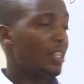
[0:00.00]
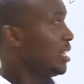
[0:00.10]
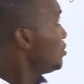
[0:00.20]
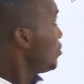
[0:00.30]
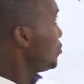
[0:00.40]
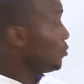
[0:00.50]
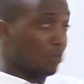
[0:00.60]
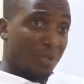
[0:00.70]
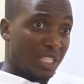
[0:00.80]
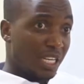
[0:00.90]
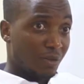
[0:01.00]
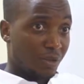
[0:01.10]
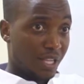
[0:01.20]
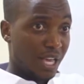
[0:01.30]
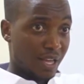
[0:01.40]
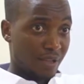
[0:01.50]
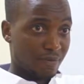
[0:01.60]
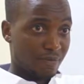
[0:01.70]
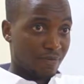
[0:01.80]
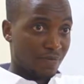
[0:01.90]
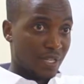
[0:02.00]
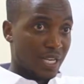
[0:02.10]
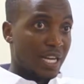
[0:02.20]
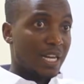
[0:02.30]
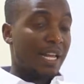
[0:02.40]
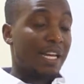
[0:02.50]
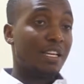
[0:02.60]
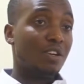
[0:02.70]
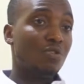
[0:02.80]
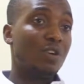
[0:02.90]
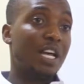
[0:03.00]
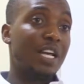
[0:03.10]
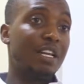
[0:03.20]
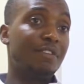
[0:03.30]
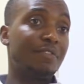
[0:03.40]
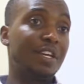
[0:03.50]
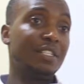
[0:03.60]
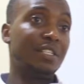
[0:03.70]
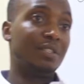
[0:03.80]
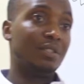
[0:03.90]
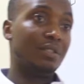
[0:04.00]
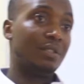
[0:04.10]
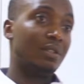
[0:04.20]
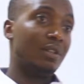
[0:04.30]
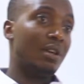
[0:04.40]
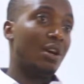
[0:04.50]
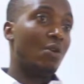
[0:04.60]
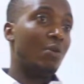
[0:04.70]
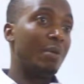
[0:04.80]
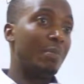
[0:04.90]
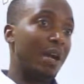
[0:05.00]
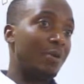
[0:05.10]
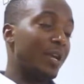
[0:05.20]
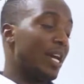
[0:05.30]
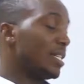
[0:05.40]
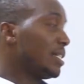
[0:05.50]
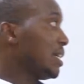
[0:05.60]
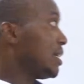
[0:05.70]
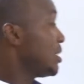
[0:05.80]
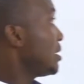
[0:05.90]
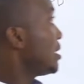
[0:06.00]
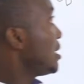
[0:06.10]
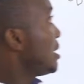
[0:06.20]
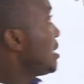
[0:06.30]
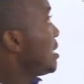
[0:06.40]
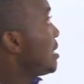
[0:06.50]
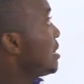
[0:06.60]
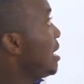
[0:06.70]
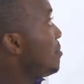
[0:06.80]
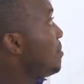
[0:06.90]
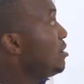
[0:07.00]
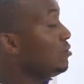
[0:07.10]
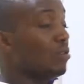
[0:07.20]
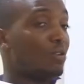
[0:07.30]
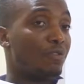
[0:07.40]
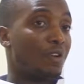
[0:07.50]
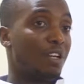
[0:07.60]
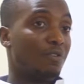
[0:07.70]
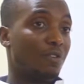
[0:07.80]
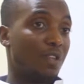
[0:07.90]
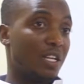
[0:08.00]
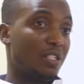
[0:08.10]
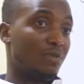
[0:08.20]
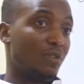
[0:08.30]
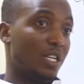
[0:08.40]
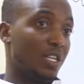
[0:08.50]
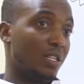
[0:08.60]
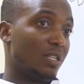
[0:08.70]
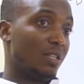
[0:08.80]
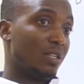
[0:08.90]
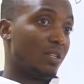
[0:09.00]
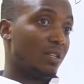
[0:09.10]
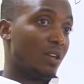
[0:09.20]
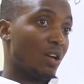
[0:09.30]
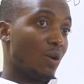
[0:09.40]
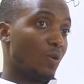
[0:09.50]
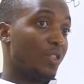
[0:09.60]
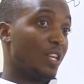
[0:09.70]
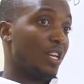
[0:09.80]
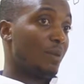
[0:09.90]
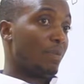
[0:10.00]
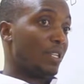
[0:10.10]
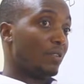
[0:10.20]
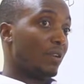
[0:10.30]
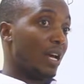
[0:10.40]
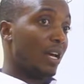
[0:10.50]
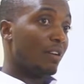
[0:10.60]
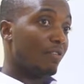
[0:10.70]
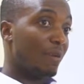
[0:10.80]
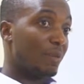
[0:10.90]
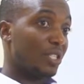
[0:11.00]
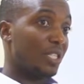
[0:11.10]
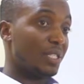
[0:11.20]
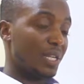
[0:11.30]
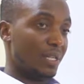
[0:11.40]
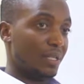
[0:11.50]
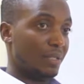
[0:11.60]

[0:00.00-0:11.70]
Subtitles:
that's what we'll be dealing with here. Like, we can have cases whereby we are saying the amount of rainfall that is falling within a particular farming season